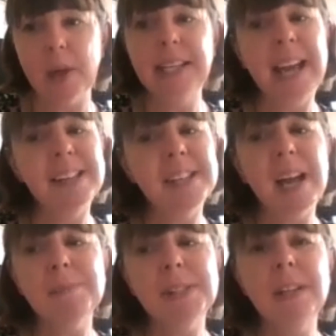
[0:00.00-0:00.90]
Yes,
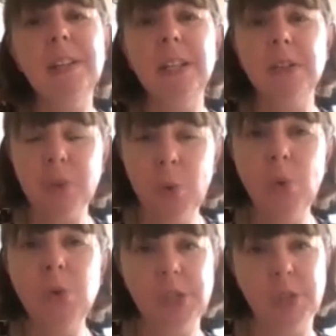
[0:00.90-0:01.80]
absolutely, of
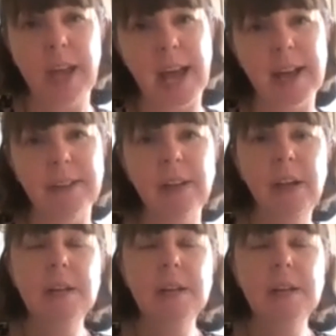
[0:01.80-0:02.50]
course you can.